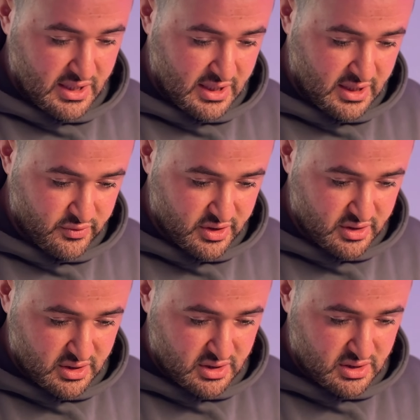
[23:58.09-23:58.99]
and we're
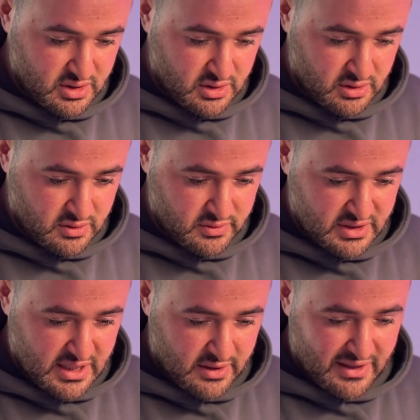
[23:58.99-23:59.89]
gonna lower it
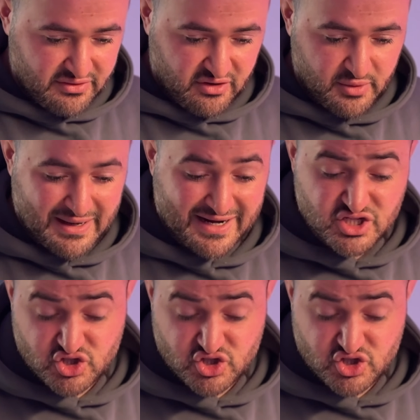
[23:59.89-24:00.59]
now, and the iPad is